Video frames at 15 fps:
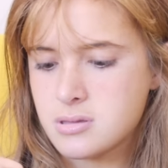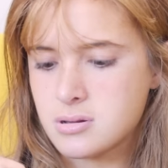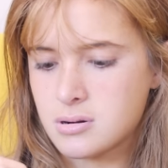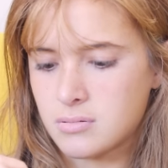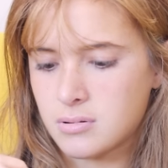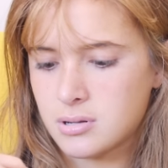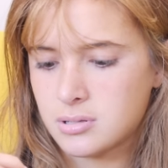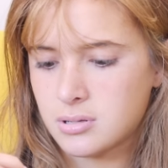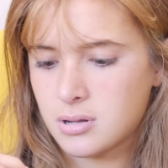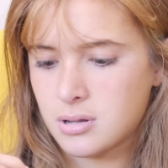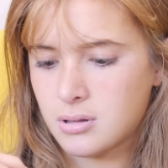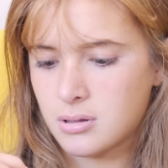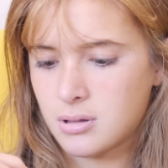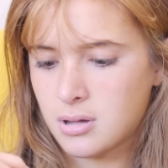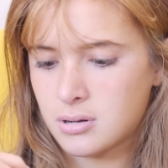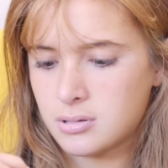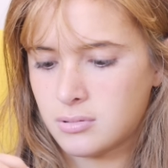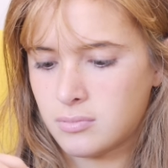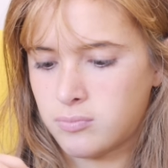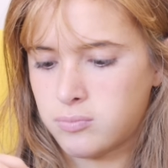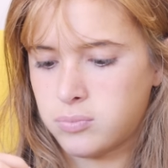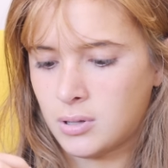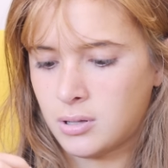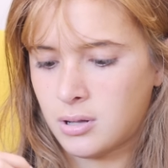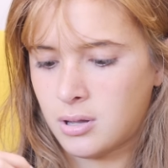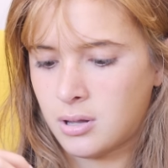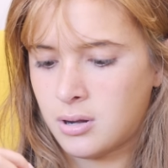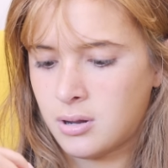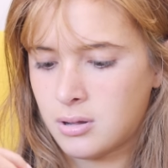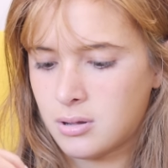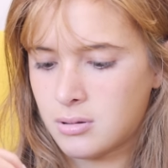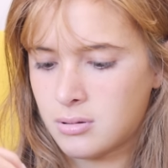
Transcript: There was a lot of blood.